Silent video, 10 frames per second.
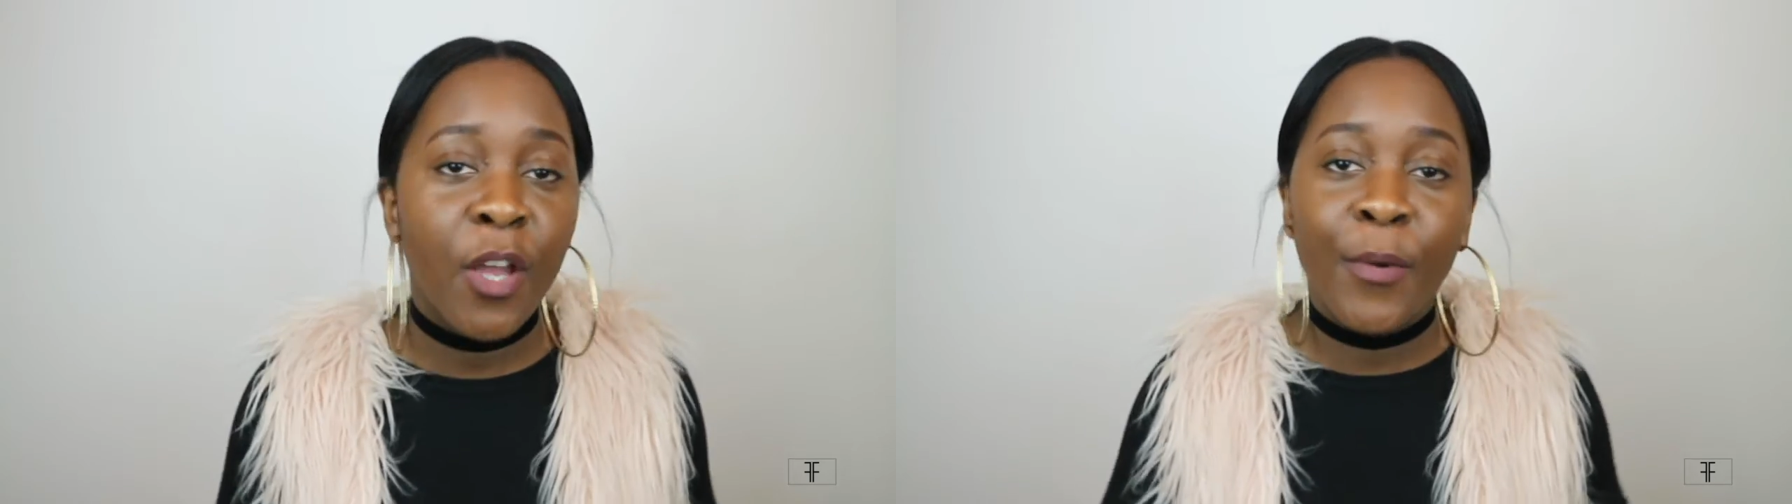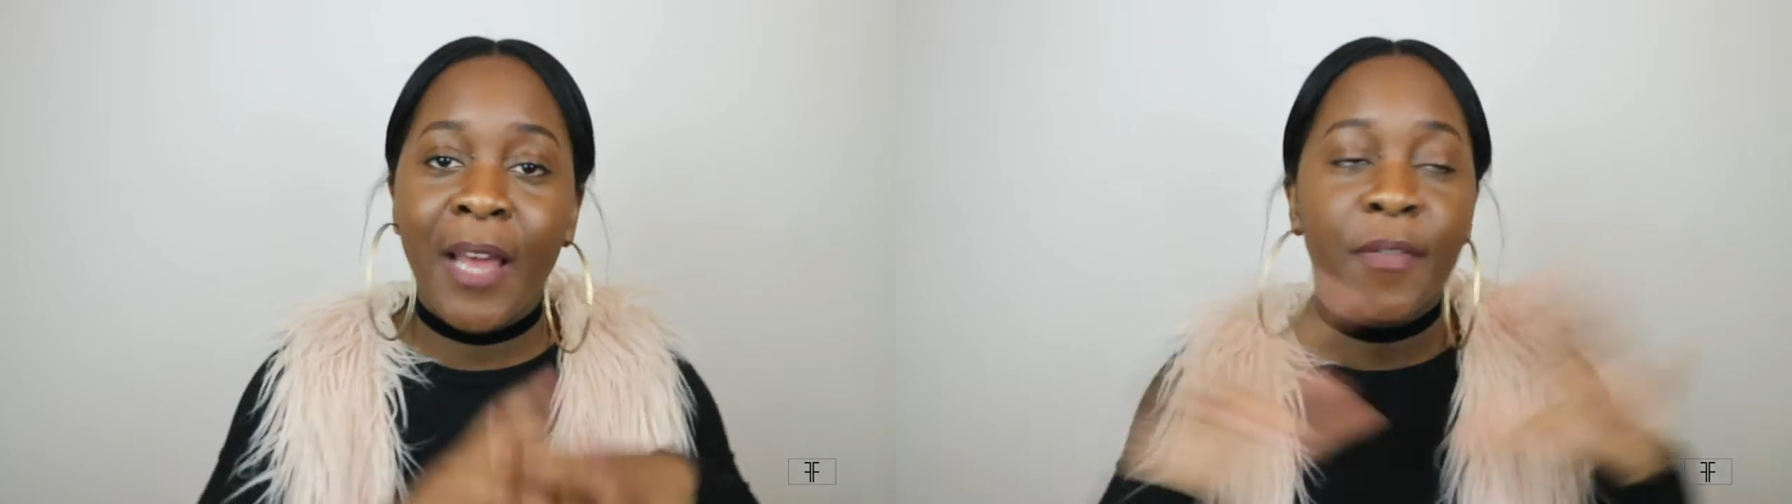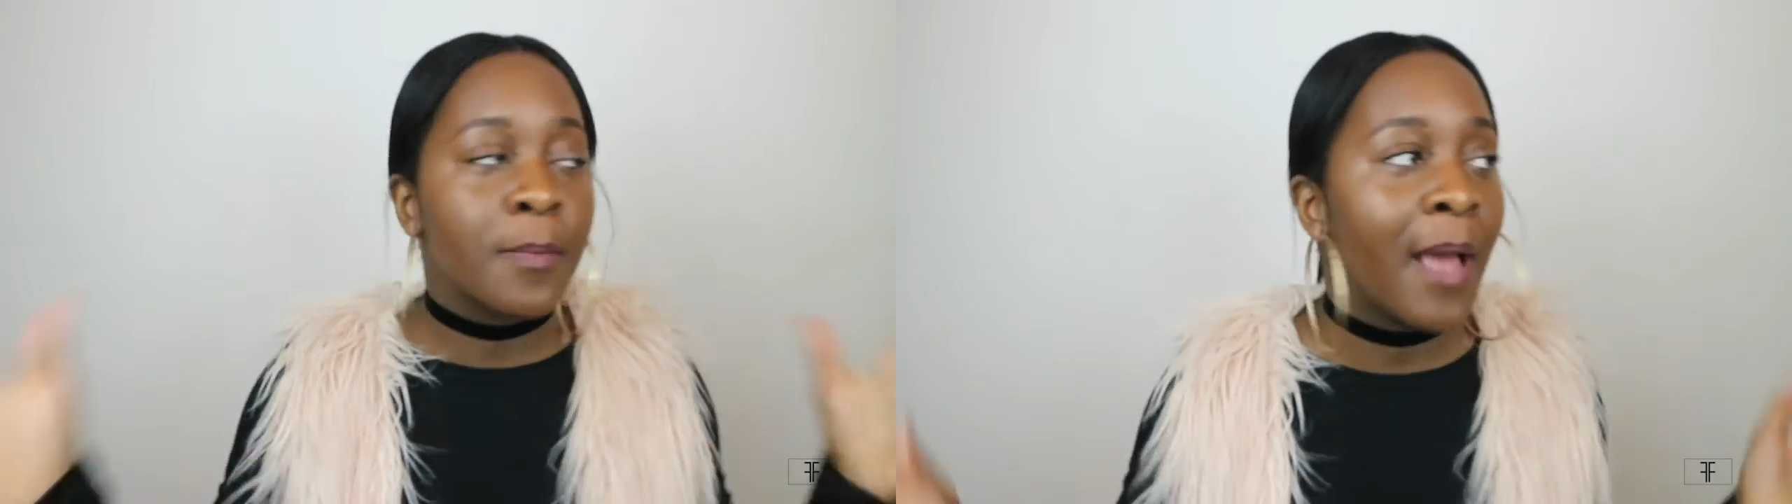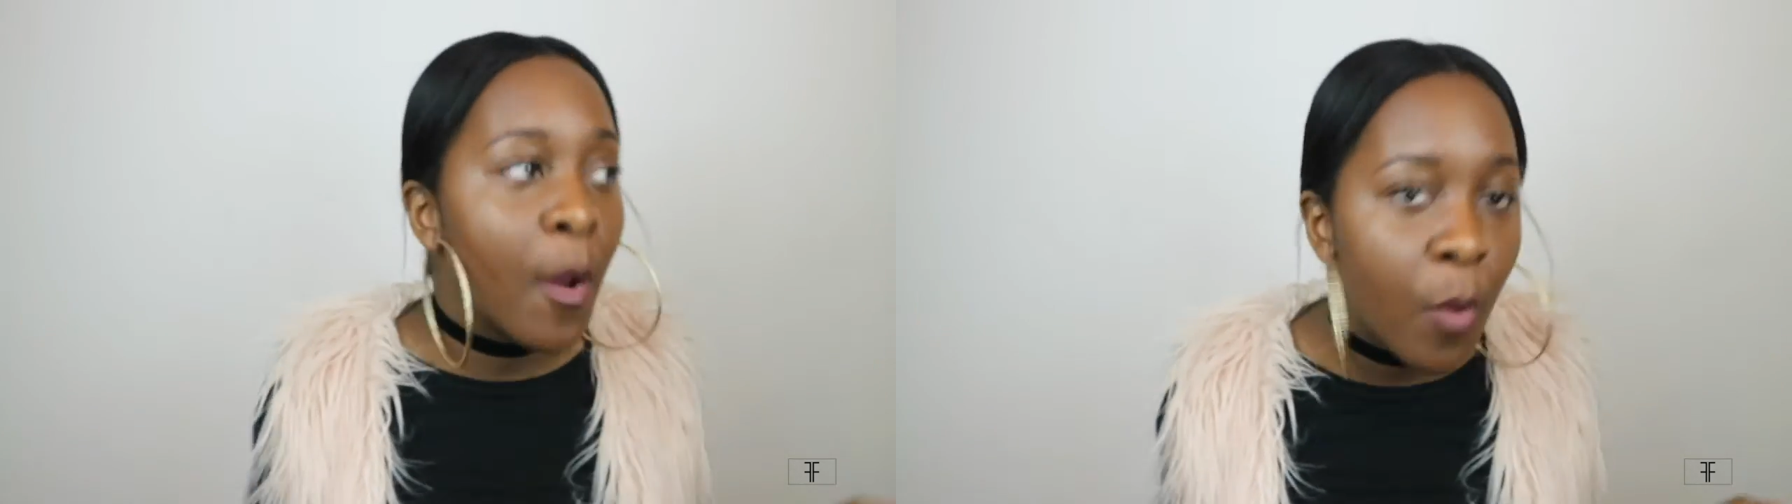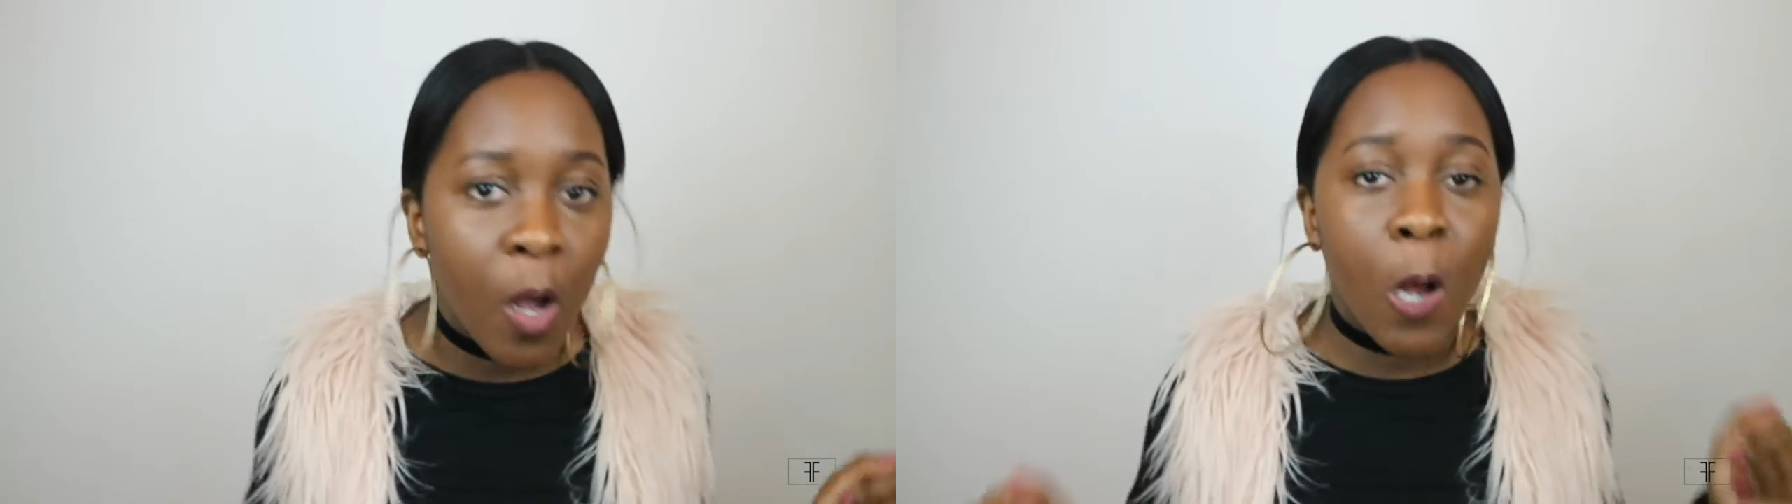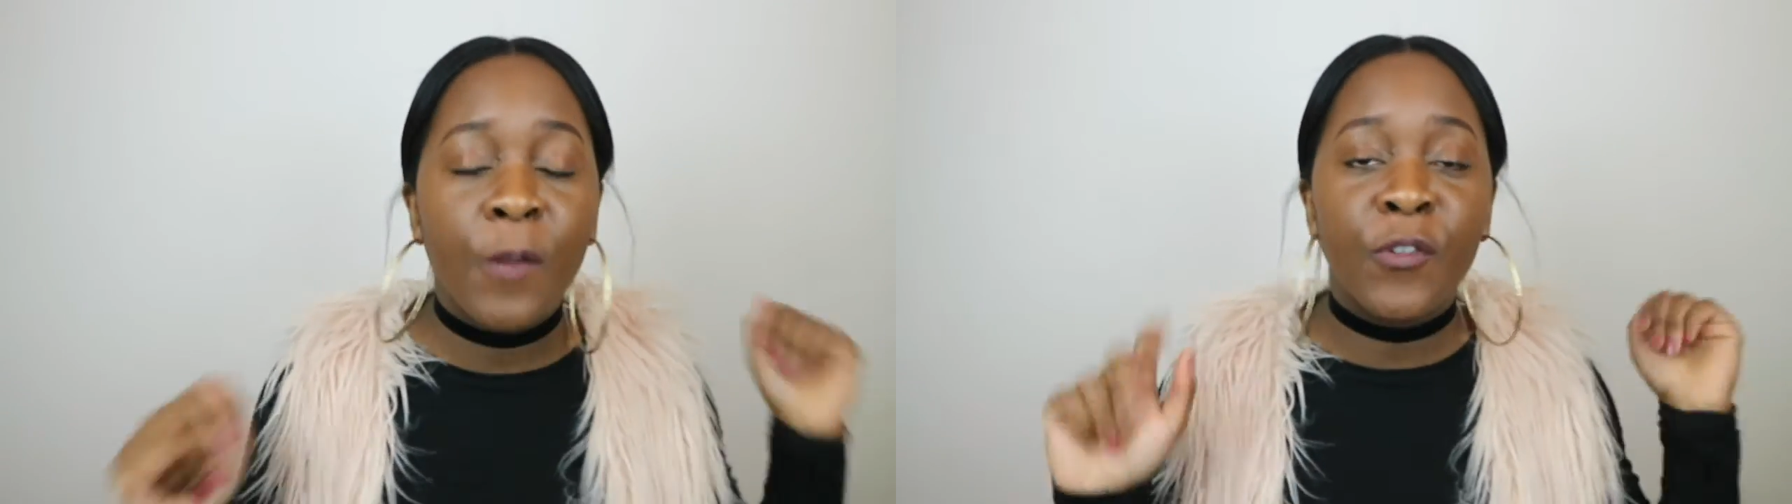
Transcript: go and have some alcohol